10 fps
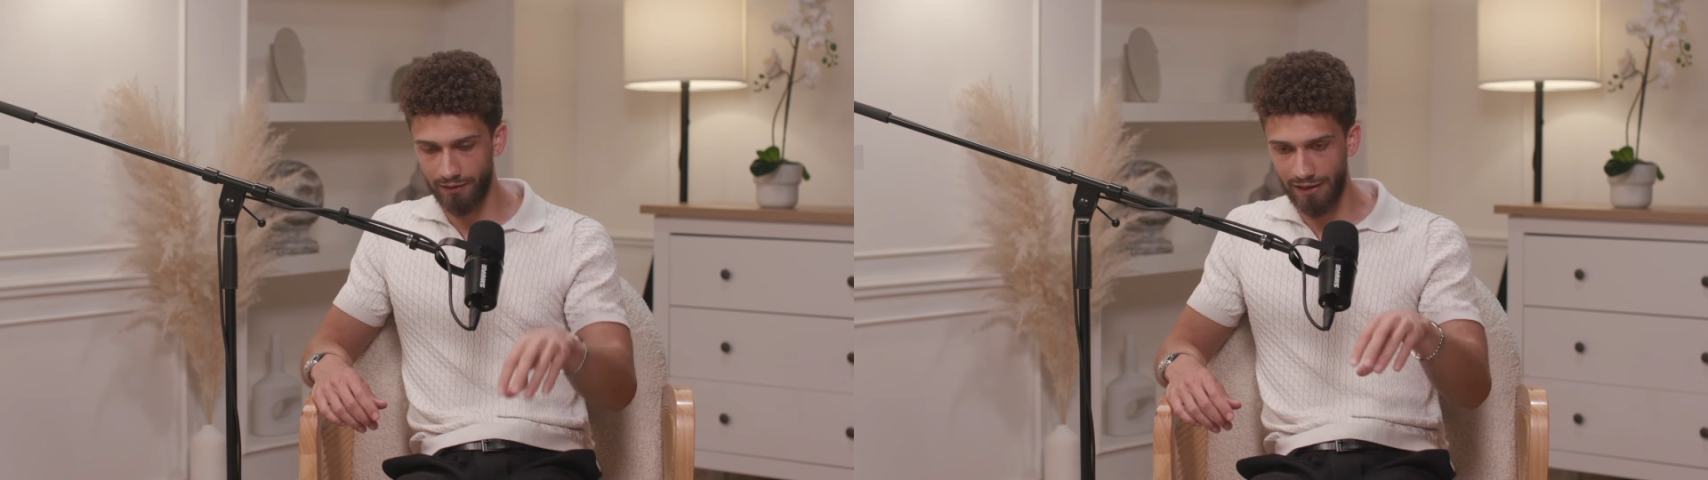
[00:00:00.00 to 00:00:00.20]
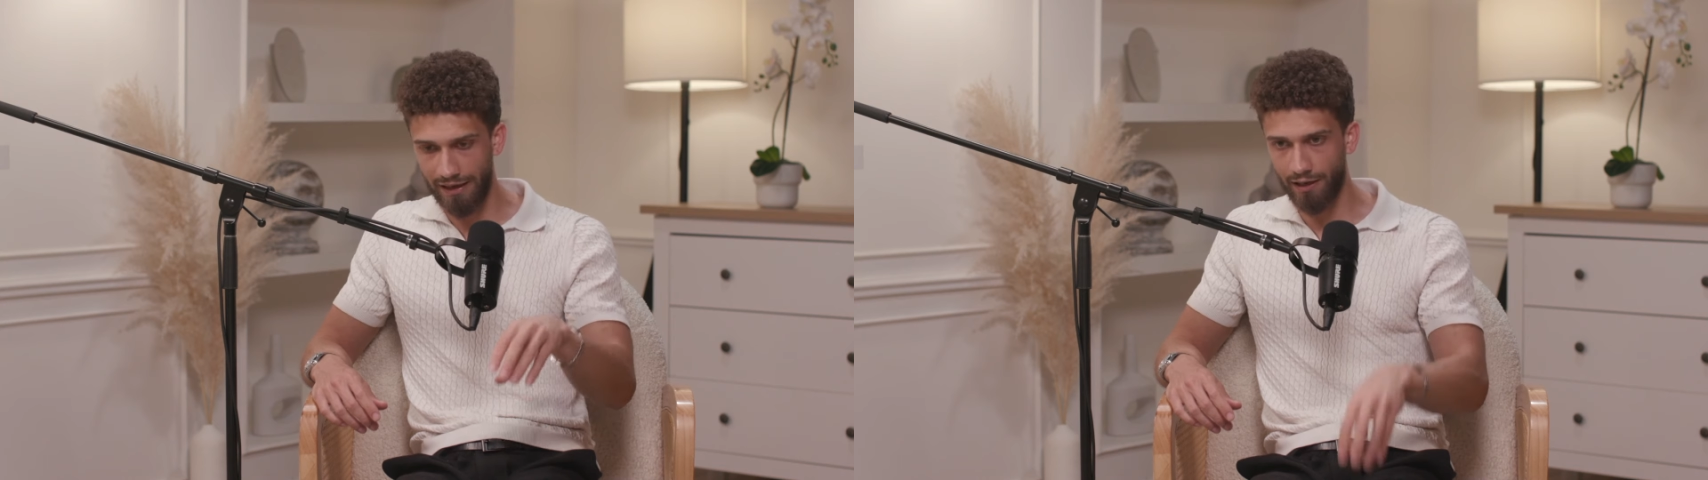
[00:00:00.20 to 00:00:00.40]

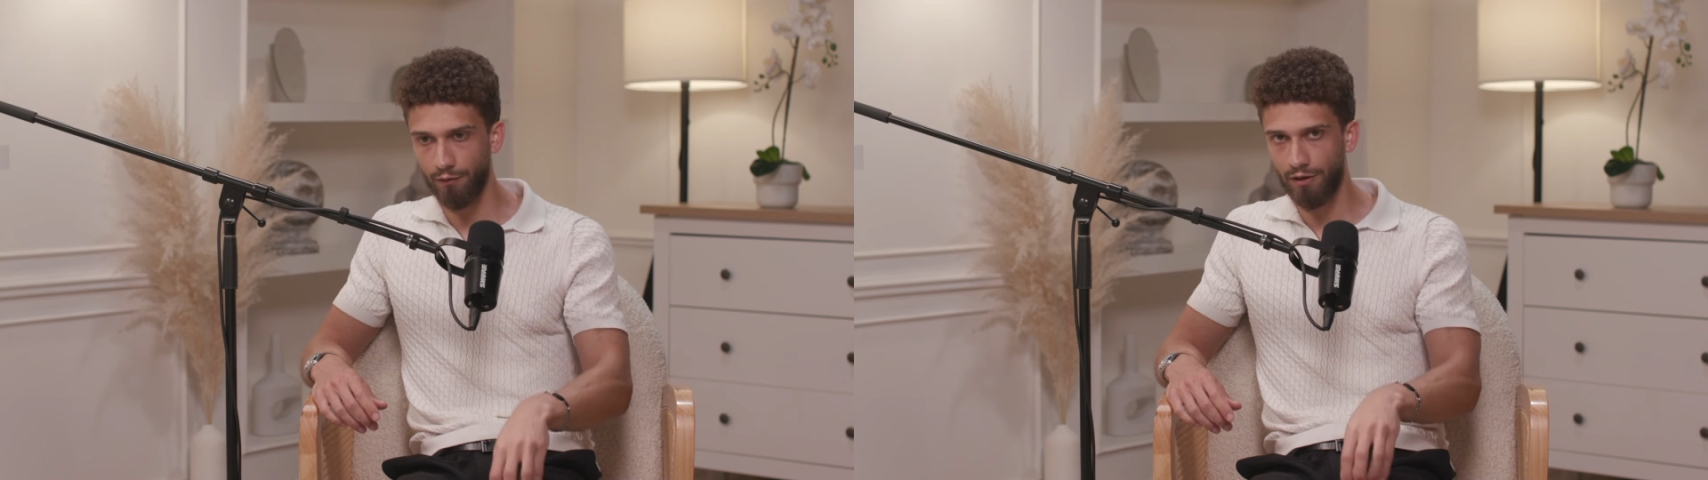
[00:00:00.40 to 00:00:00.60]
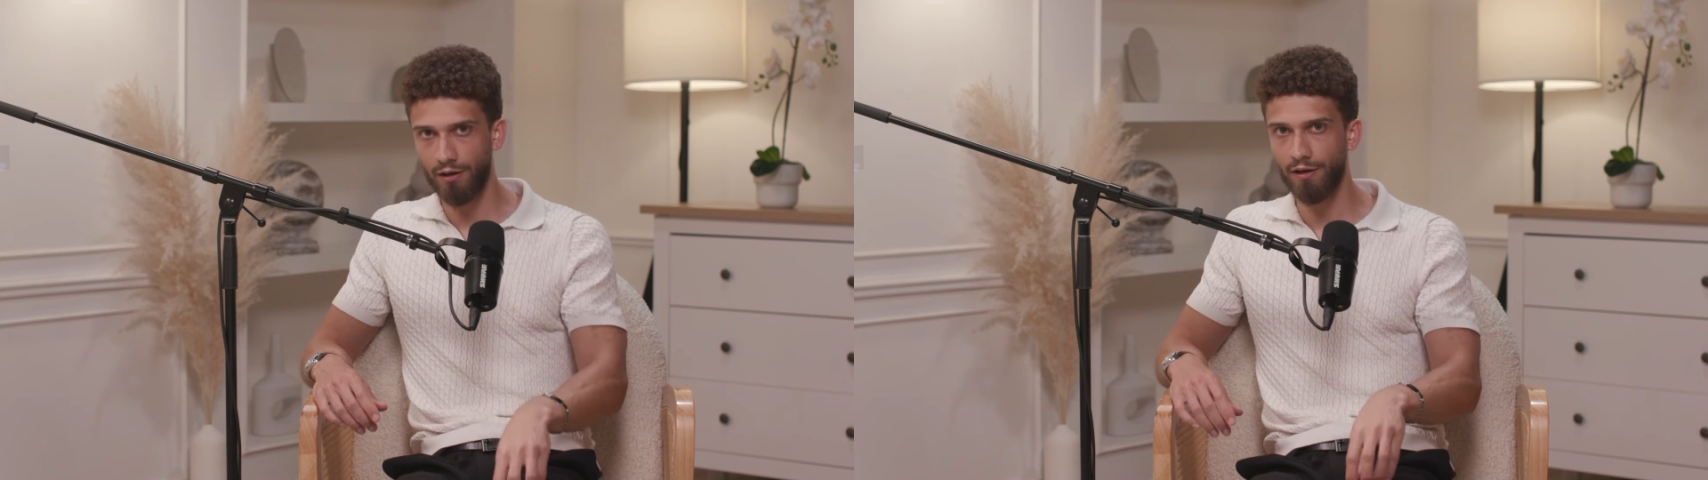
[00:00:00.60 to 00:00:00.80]
how
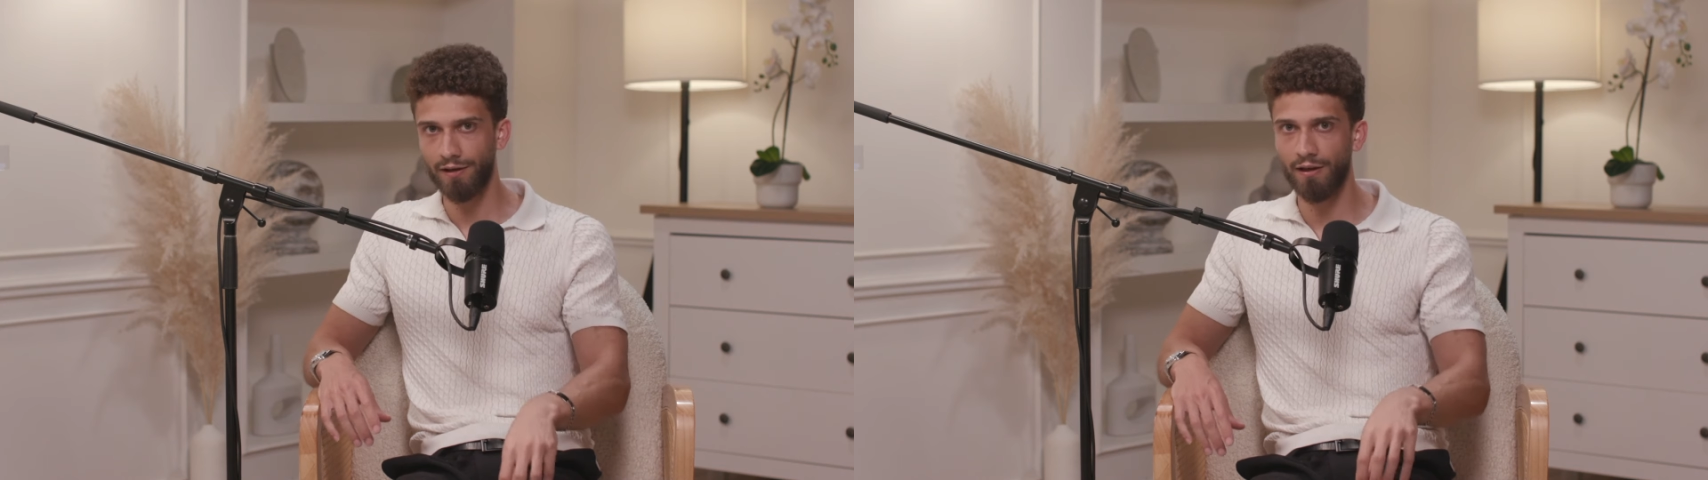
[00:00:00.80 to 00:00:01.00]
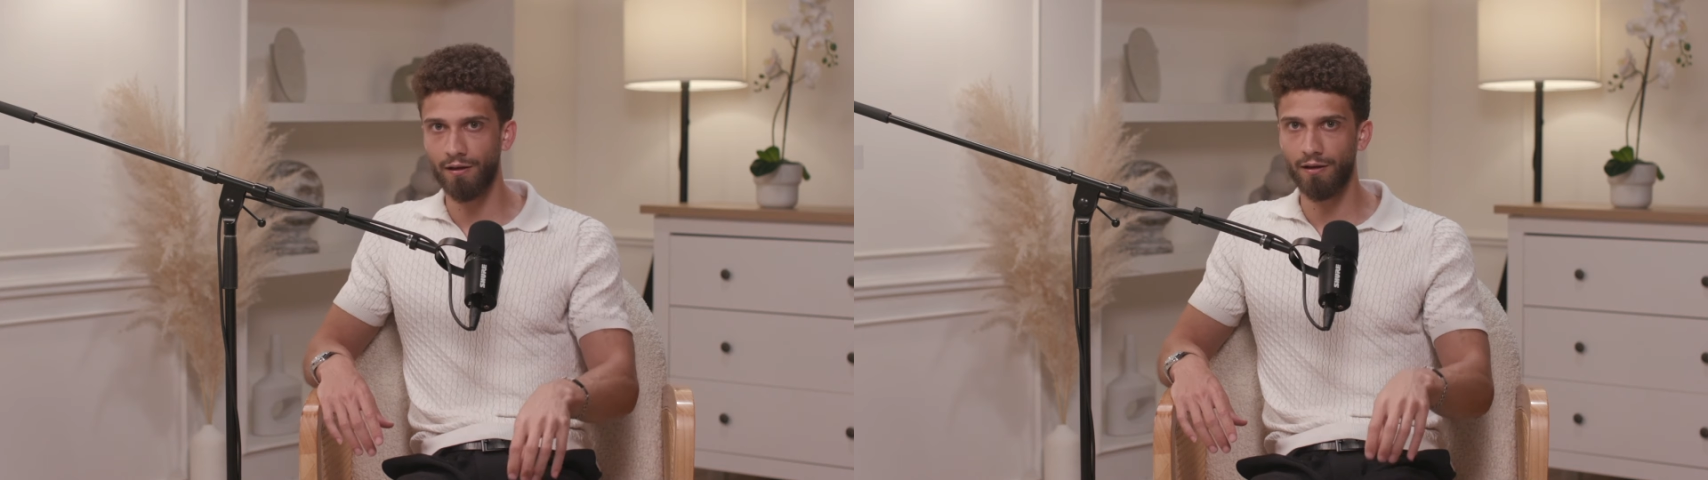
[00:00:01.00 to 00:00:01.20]
can I
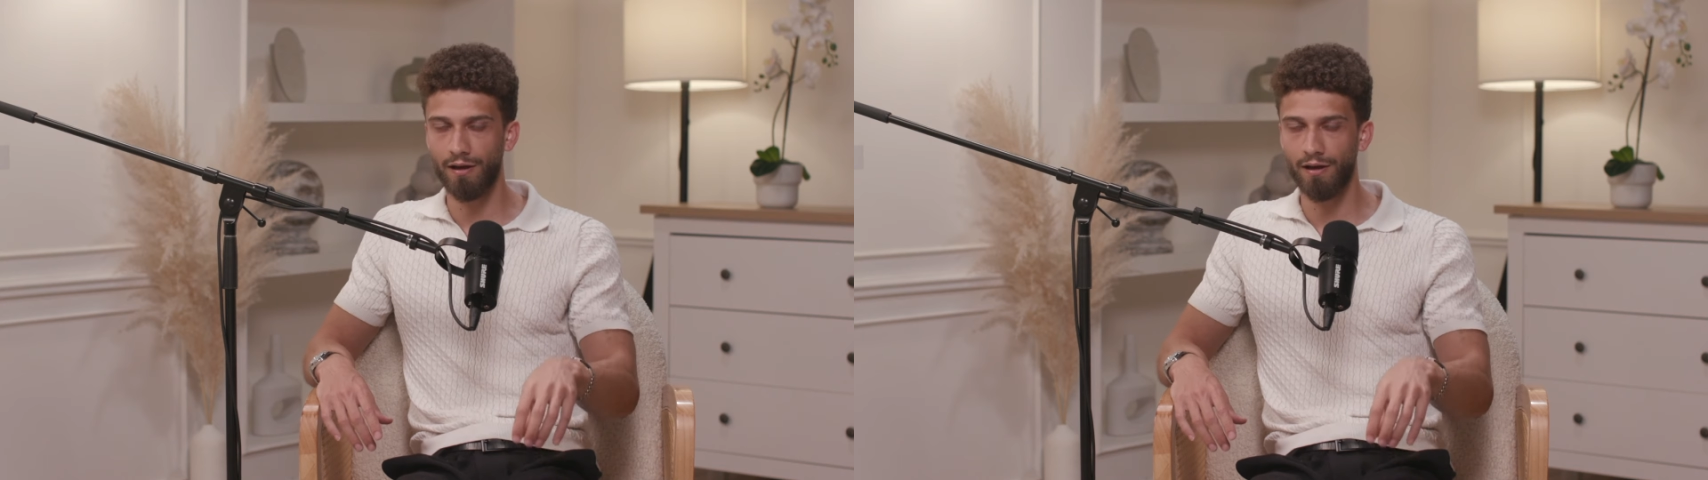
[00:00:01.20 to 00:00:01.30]
get